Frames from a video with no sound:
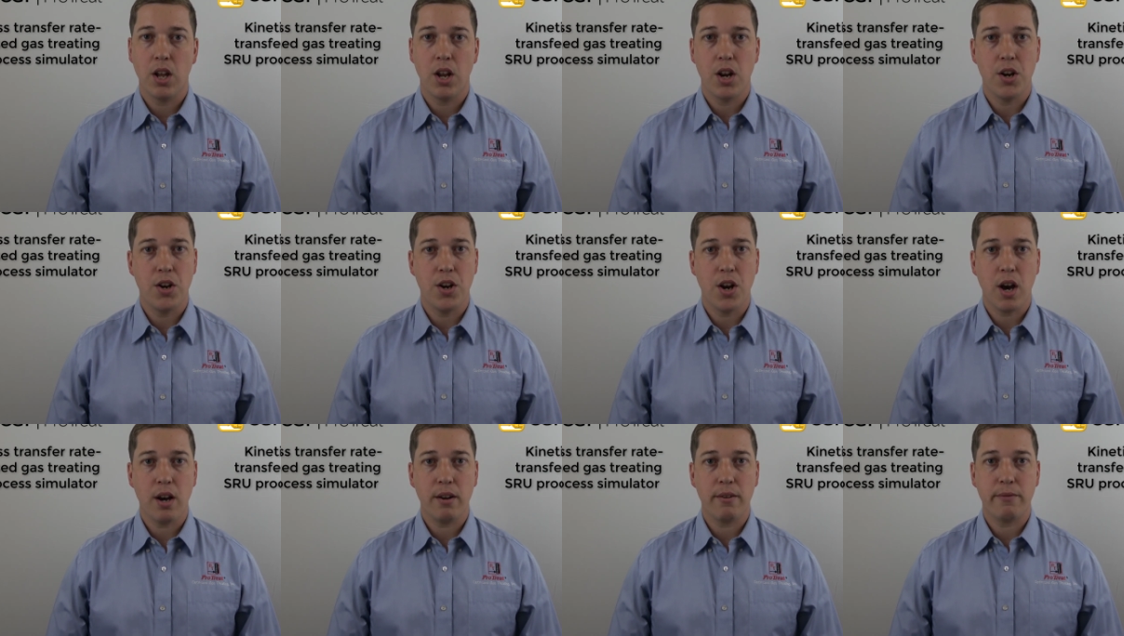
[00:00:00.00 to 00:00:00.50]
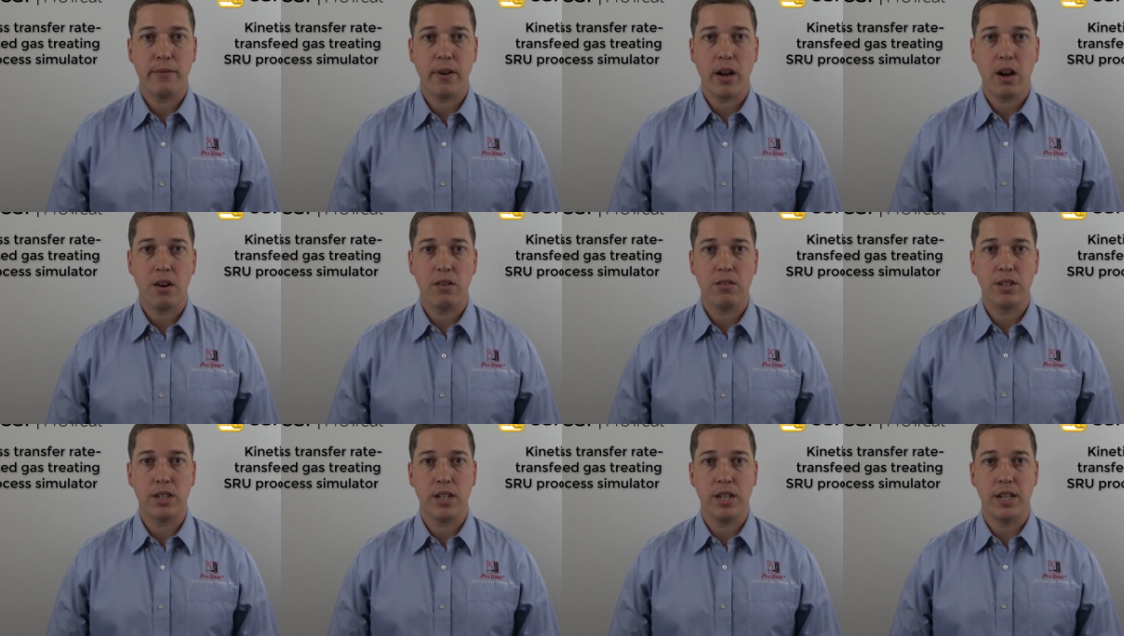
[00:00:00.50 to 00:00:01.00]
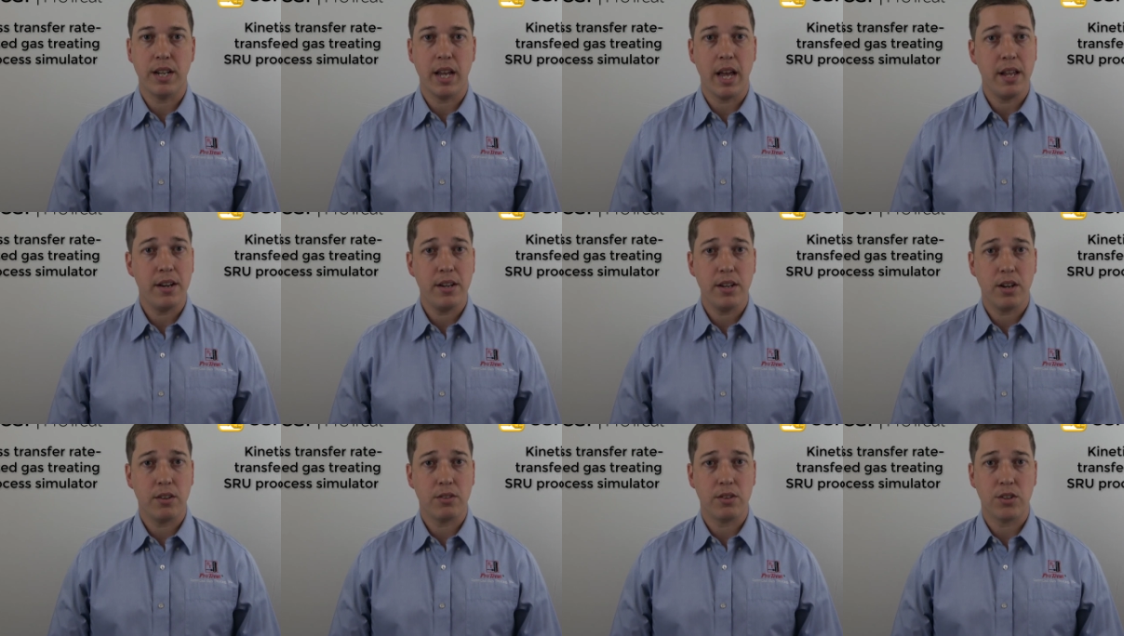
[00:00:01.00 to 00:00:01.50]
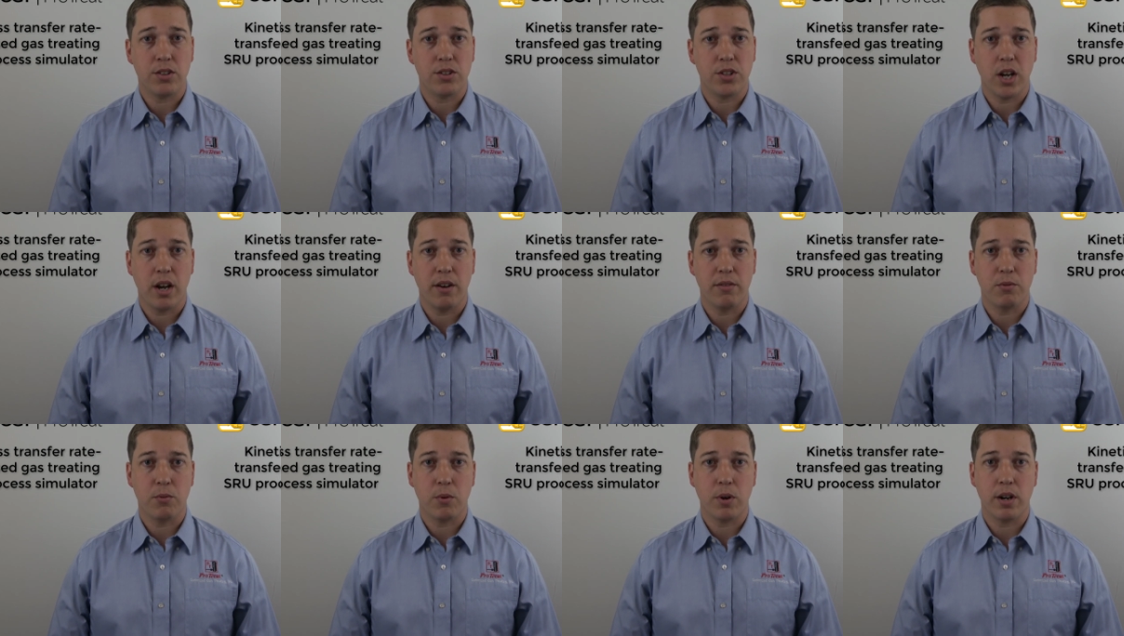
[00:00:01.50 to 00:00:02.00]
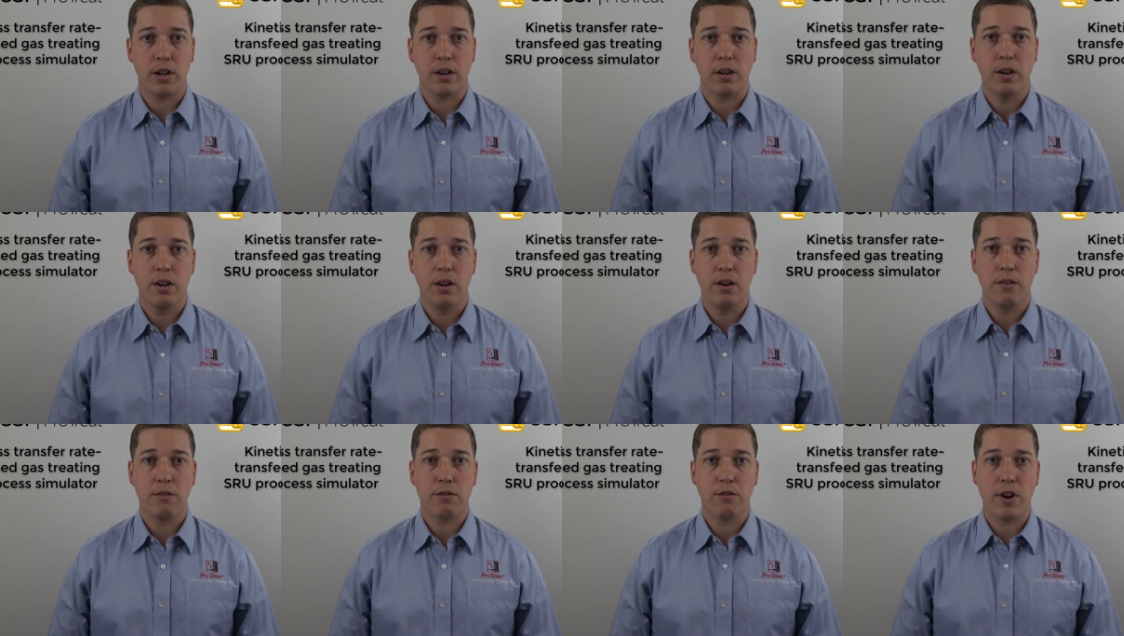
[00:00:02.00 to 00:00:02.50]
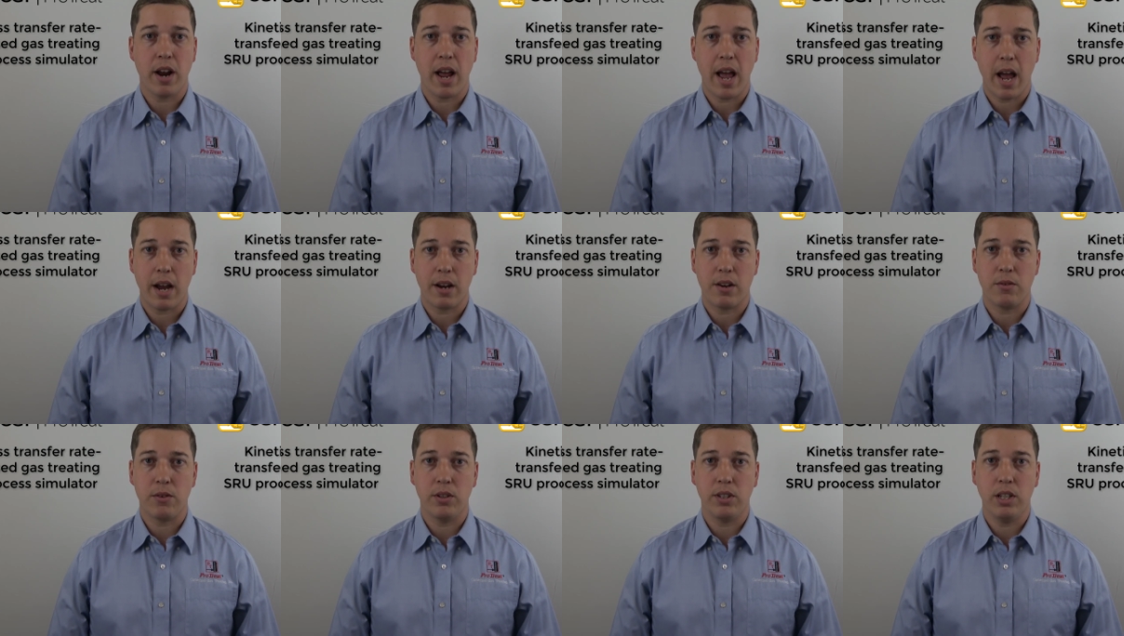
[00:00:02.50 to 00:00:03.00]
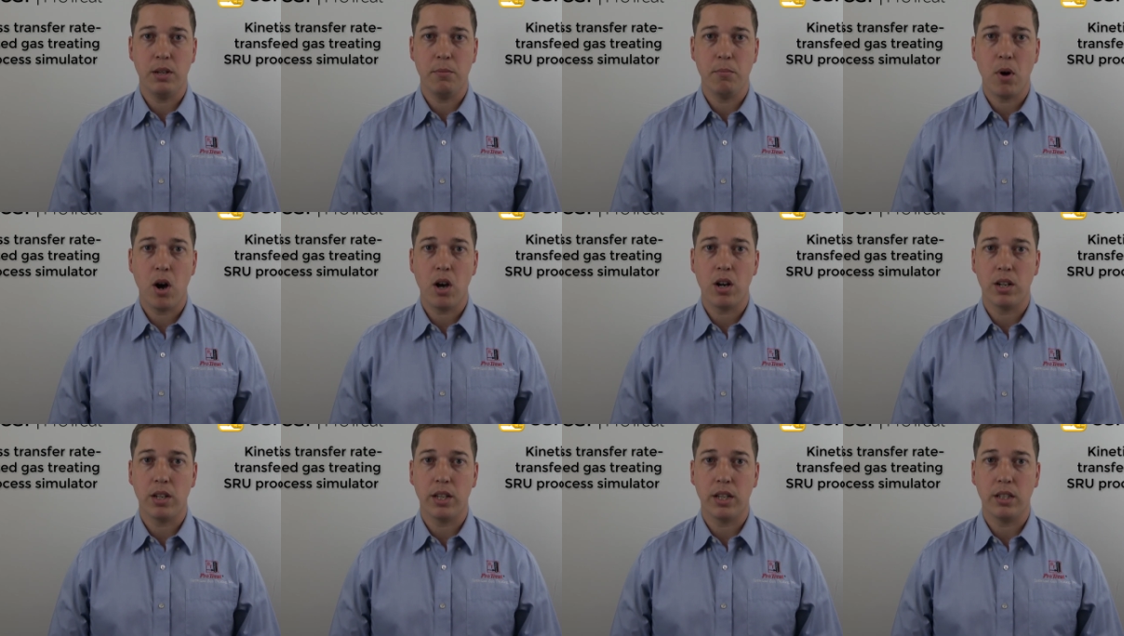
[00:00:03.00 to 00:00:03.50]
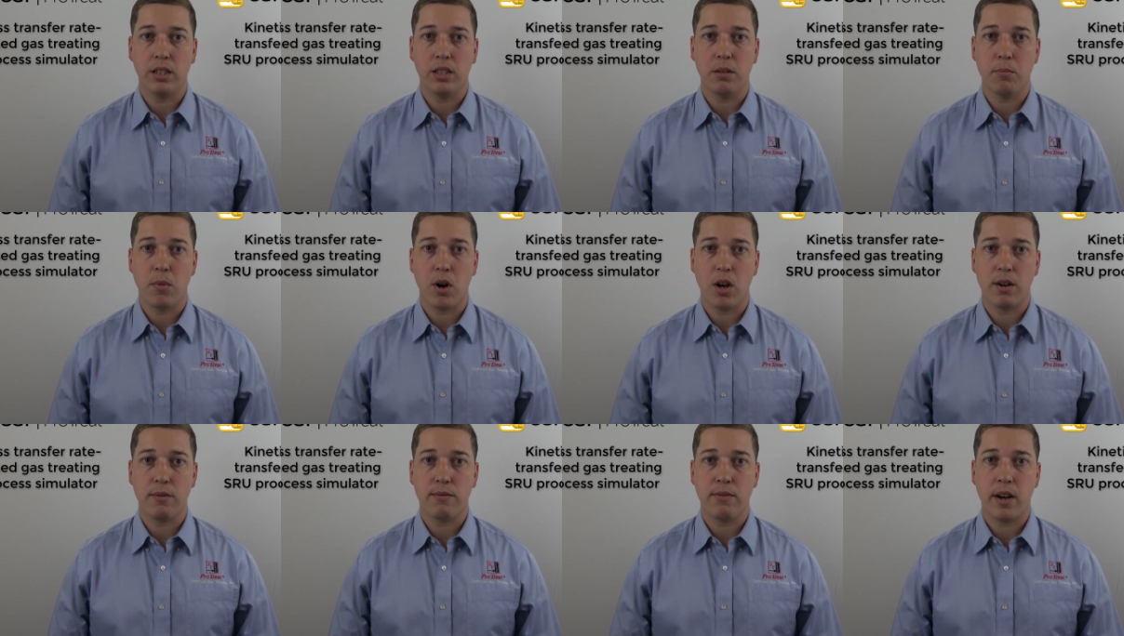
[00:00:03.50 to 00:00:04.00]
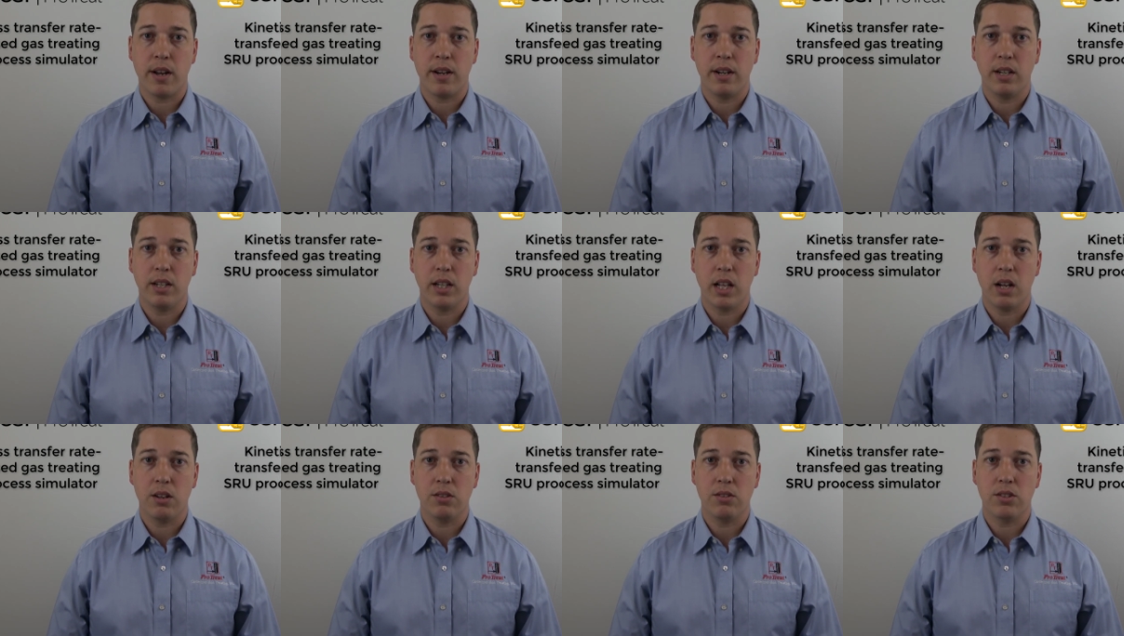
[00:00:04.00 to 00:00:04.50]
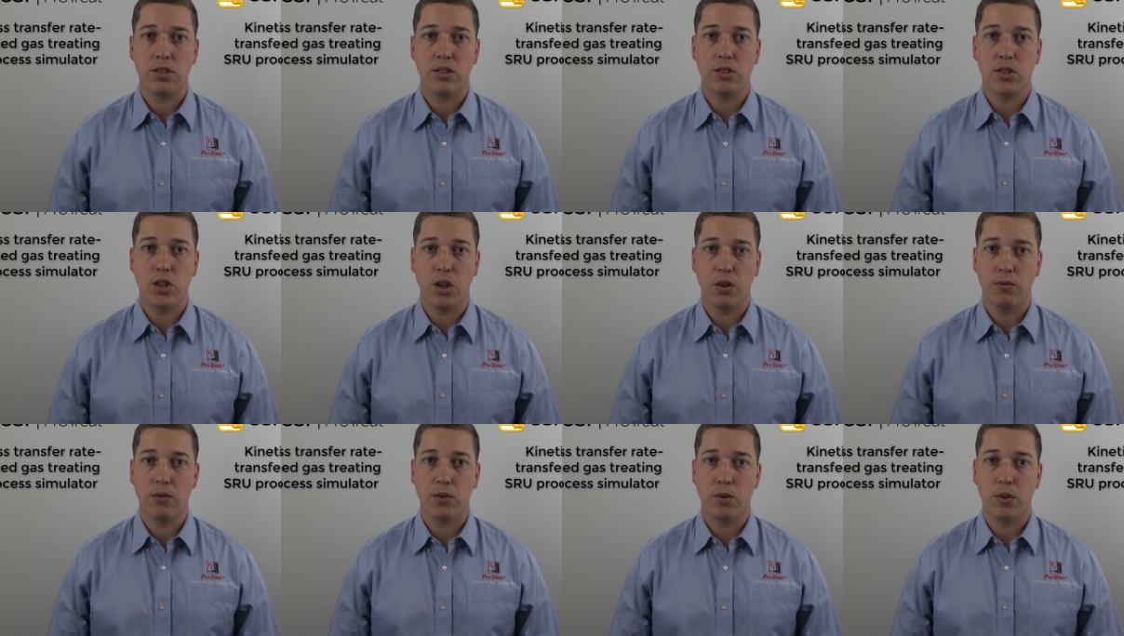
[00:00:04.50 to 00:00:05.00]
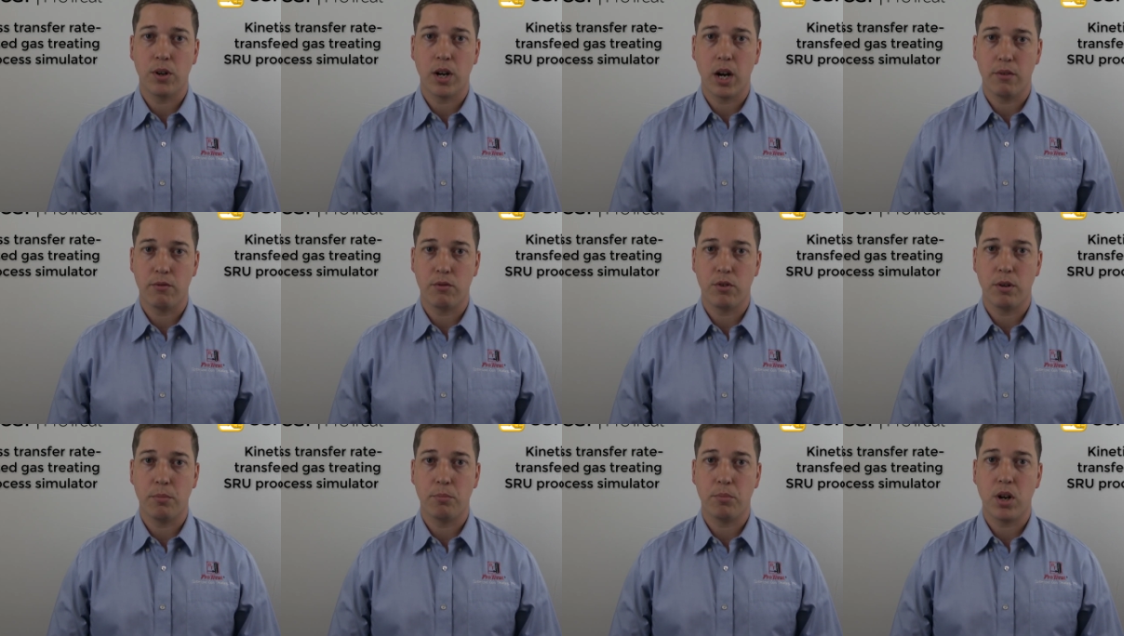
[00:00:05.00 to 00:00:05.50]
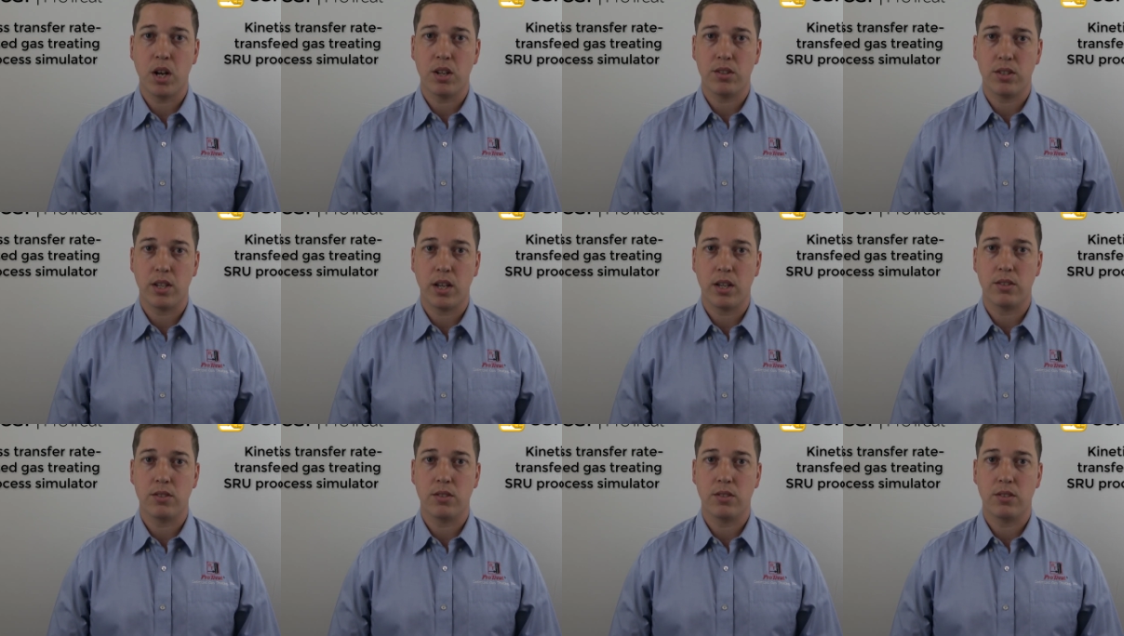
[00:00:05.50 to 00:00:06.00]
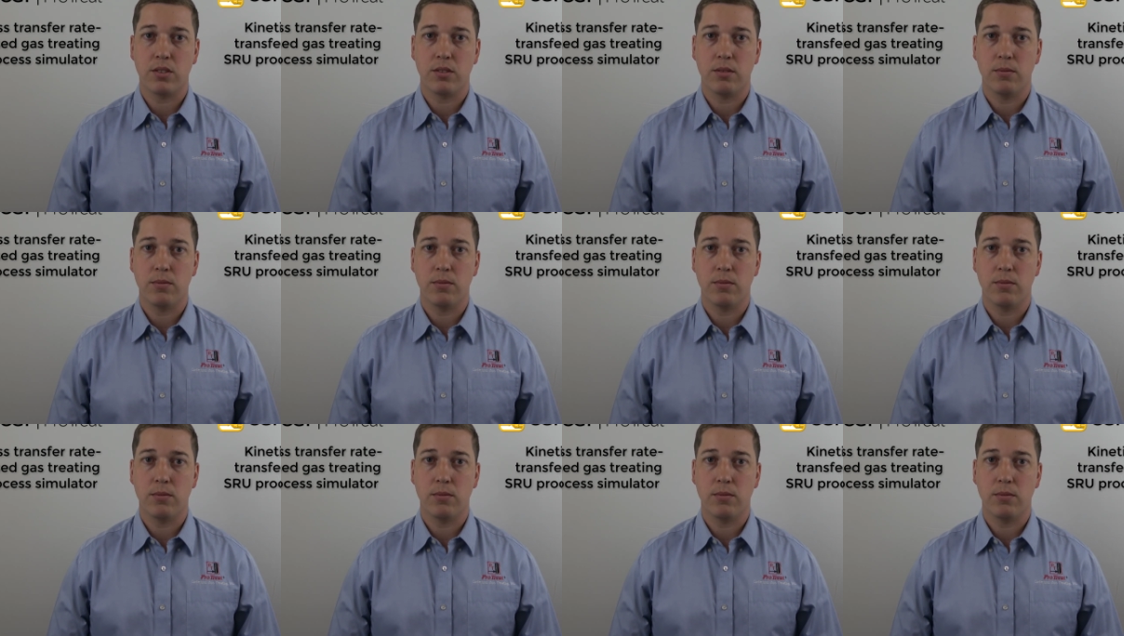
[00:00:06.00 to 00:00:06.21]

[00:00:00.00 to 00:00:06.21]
not found in any other software for accurately modeling the modified Claus sulfur recovery process.